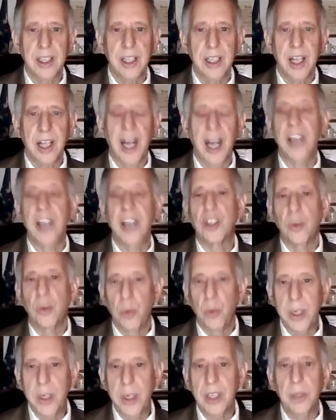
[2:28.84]
as a
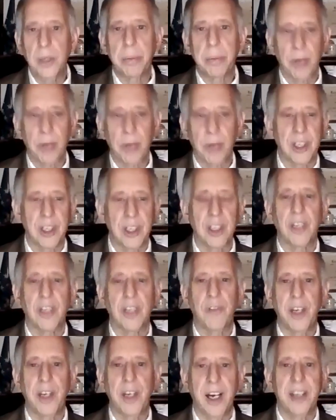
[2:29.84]
real president of
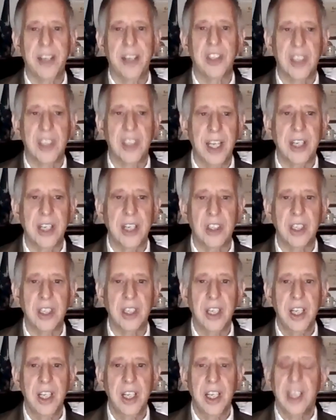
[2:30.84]
the United States.
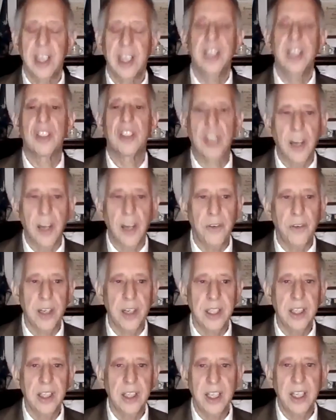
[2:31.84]
He is
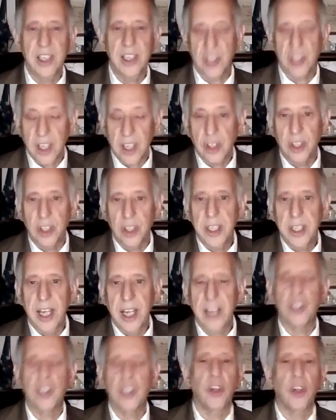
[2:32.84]
governing essentially
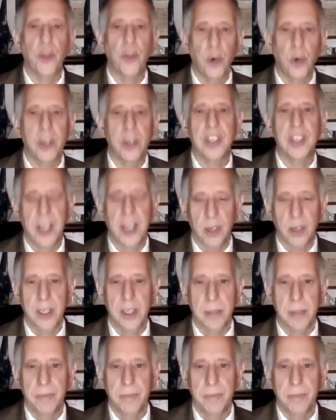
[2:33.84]
as an authoritarian.